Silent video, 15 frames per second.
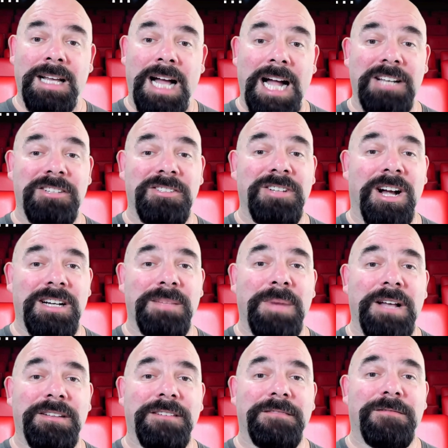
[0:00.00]
I just talked
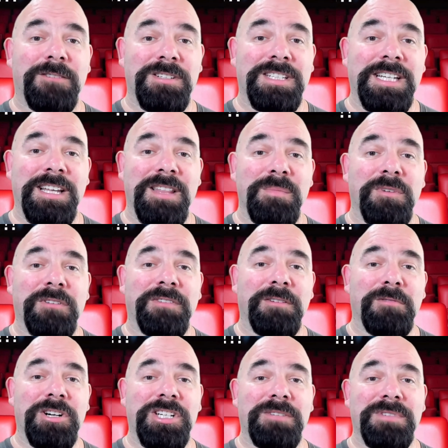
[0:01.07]
about the first scene in the movie
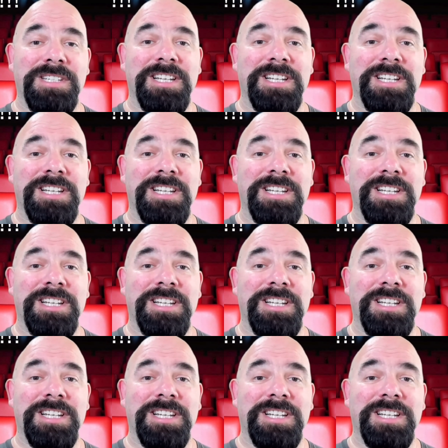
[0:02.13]
where she was